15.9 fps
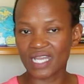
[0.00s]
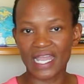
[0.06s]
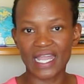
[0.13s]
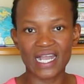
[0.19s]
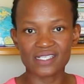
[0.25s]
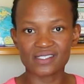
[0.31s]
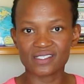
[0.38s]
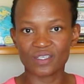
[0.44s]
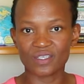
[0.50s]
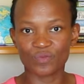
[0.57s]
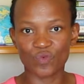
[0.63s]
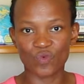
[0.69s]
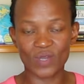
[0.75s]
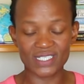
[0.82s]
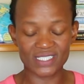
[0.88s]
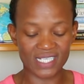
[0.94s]
I asked him,
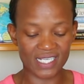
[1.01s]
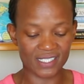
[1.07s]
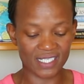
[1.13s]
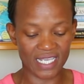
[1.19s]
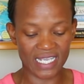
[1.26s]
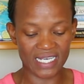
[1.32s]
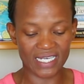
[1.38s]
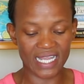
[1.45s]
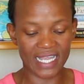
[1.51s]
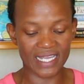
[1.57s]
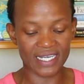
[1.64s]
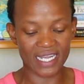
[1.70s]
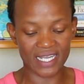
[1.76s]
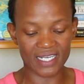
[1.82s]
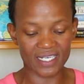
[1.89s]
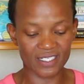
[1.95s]
what does an inline
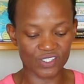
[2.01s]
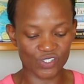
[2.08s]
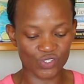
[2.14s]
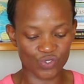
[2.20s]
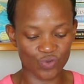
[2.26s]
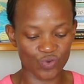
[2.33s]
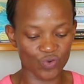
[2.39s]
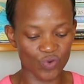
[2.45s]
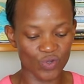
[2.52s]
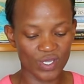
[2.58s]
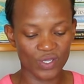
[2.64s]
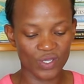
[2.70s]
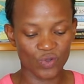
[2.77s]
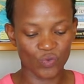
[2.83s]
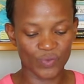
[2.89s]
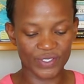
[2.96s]
analyst do?
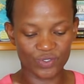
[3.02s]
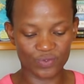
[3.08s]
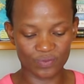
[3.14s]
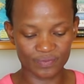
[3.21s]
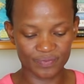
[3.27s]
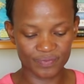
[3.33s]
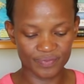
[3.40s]
We